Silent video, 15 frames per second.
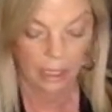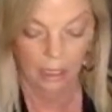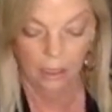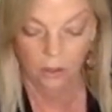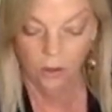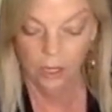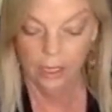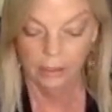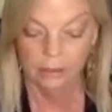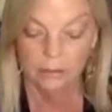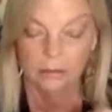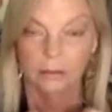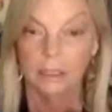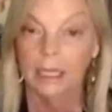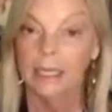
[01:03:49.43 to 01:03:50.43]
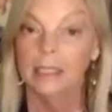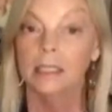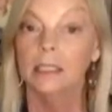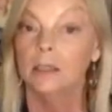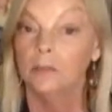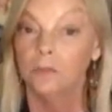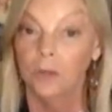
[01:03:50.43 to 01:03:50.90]
All right. Is
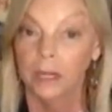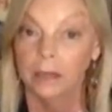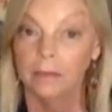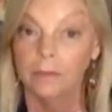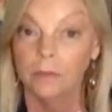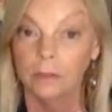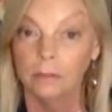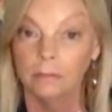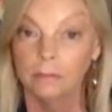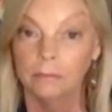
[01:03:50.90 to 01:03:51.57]
he afraid of her?